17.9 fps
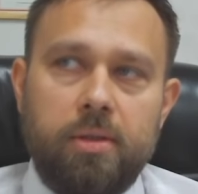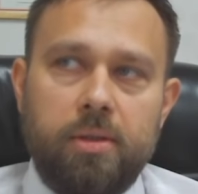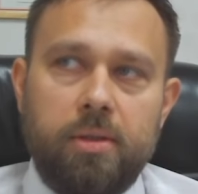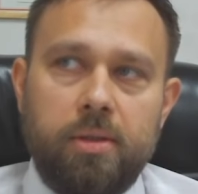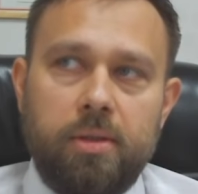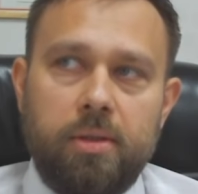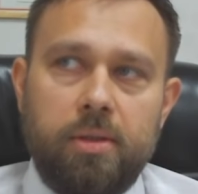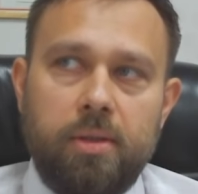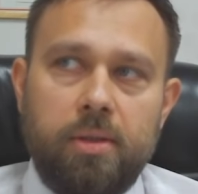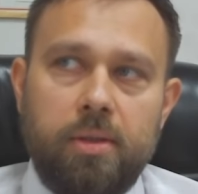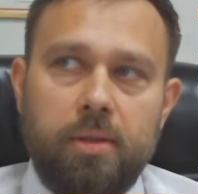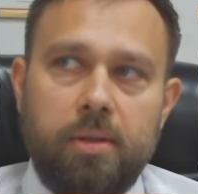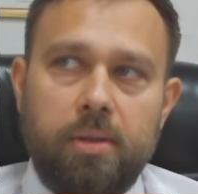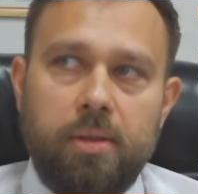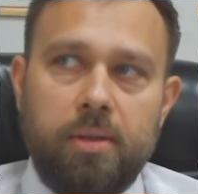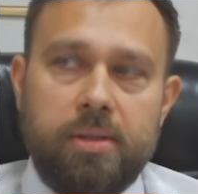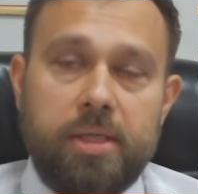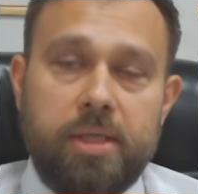
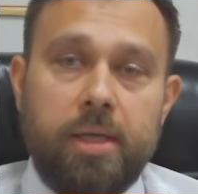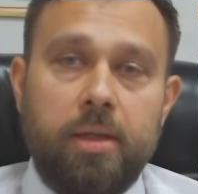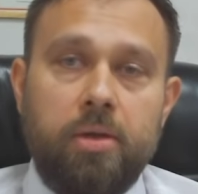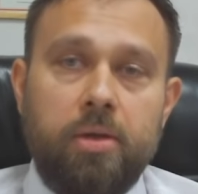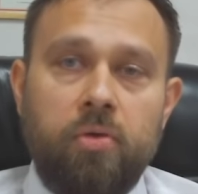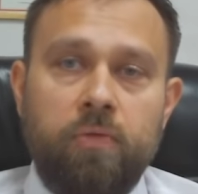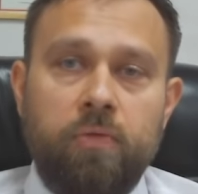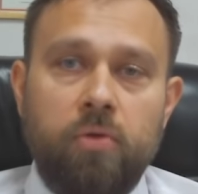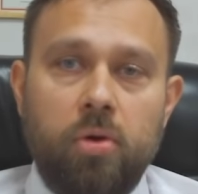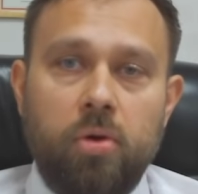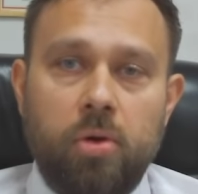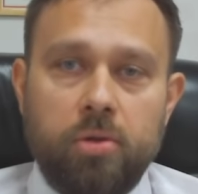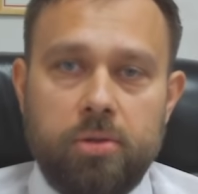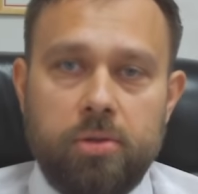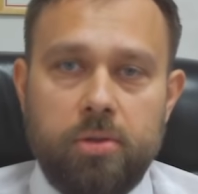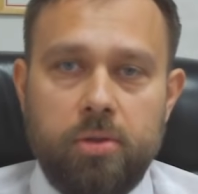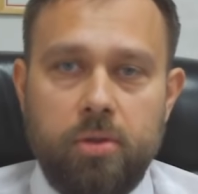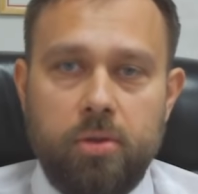uh, seller of
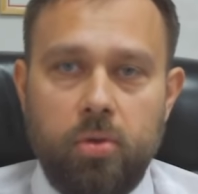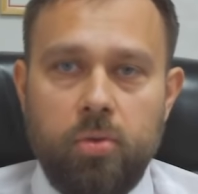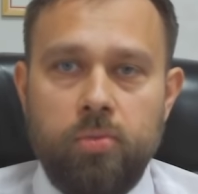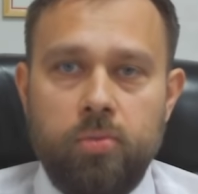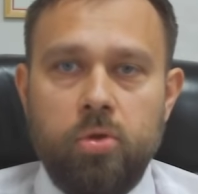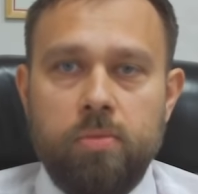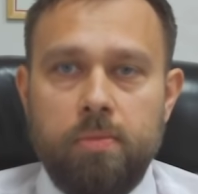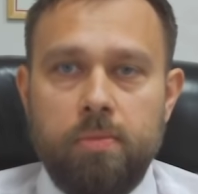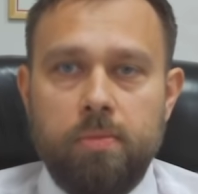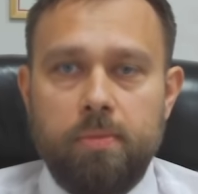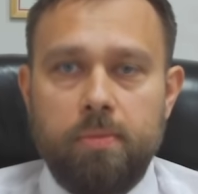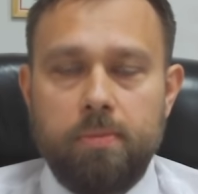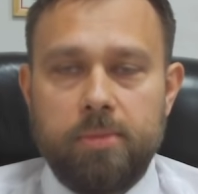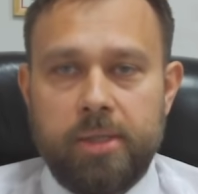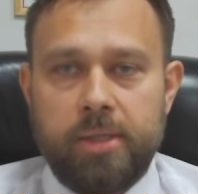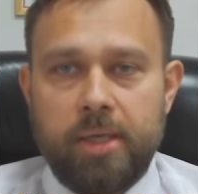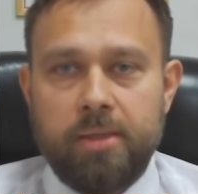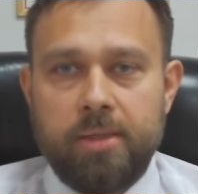goods whom you
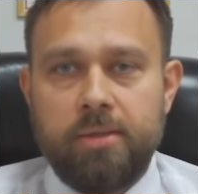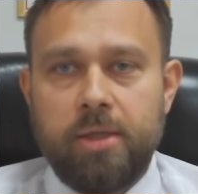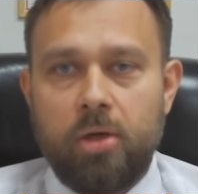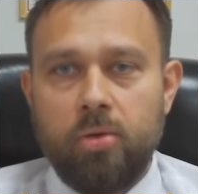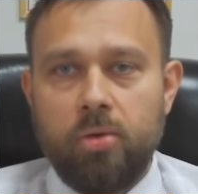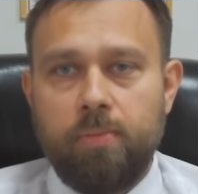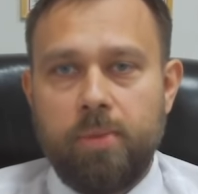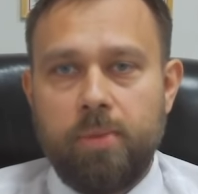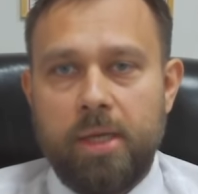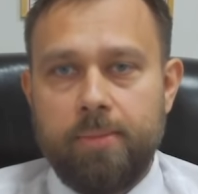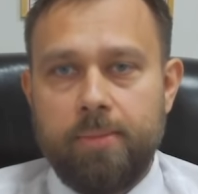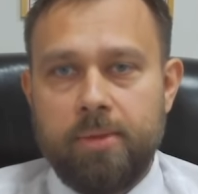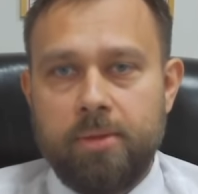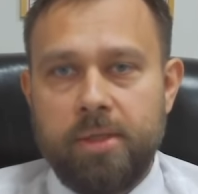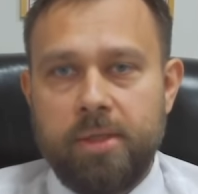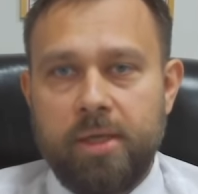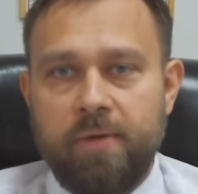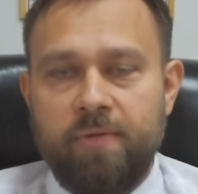send down
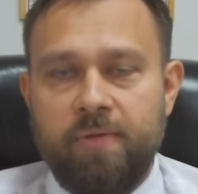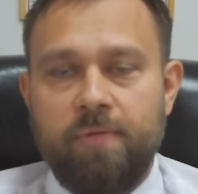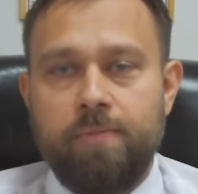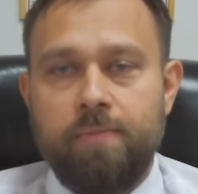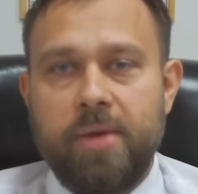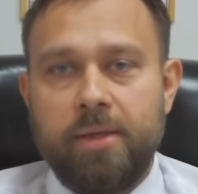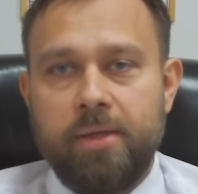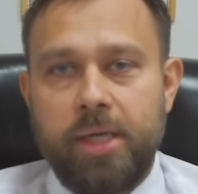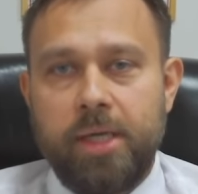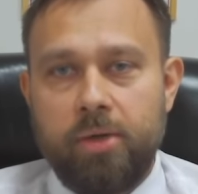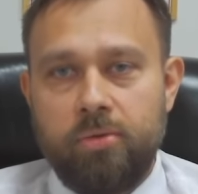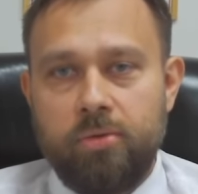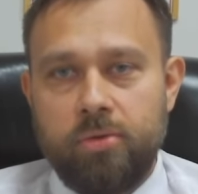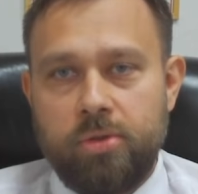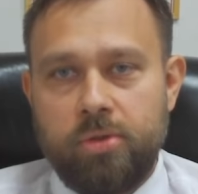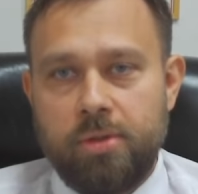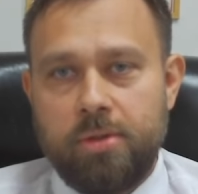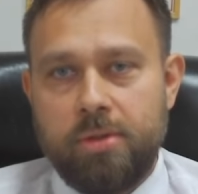payment have bank
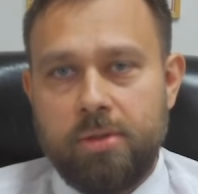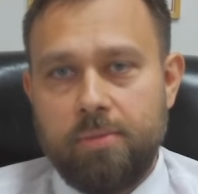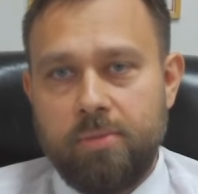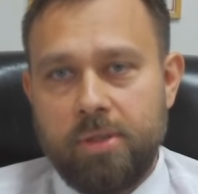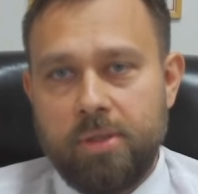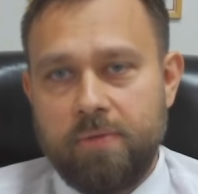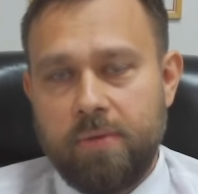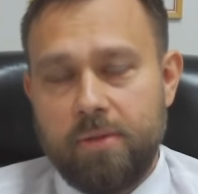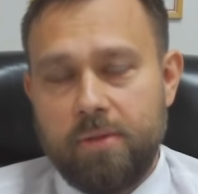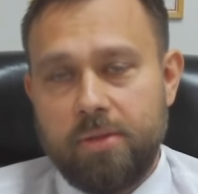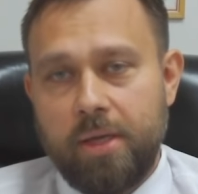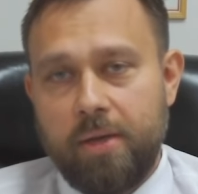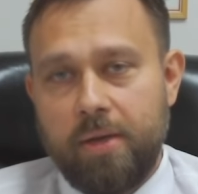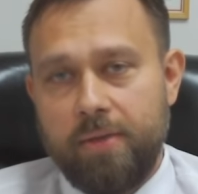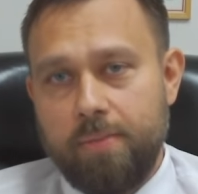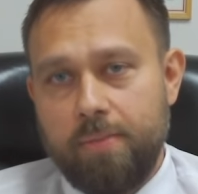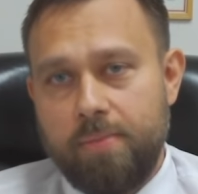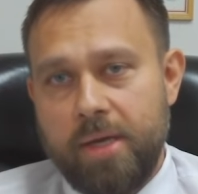guarantees, it means that
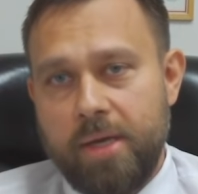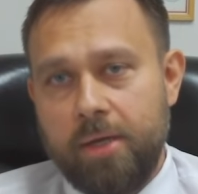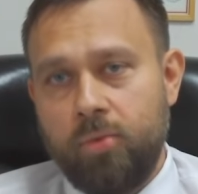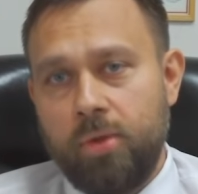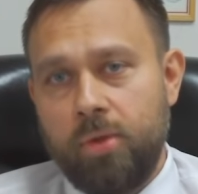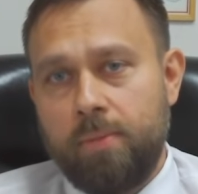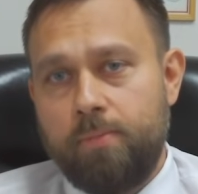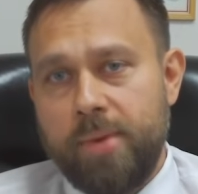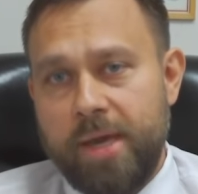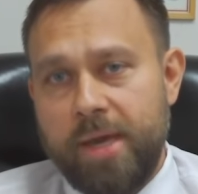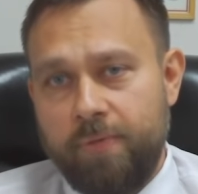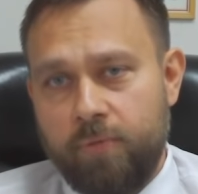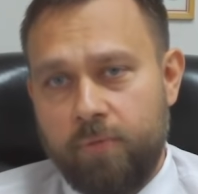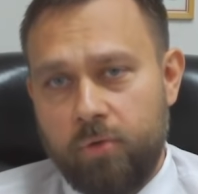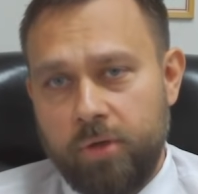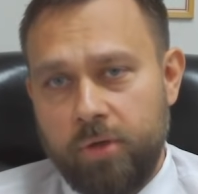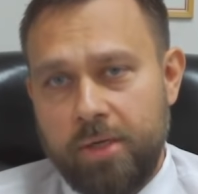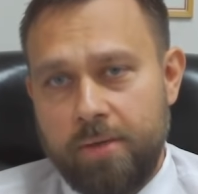the bank will pay
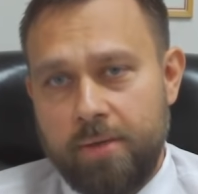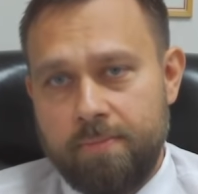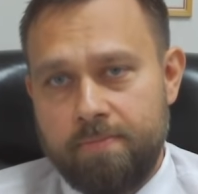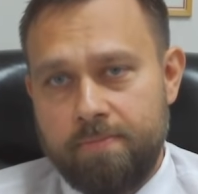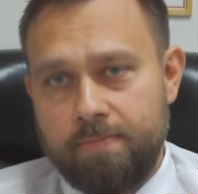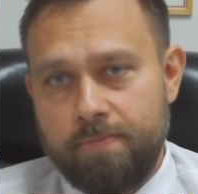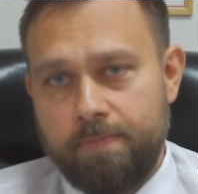for him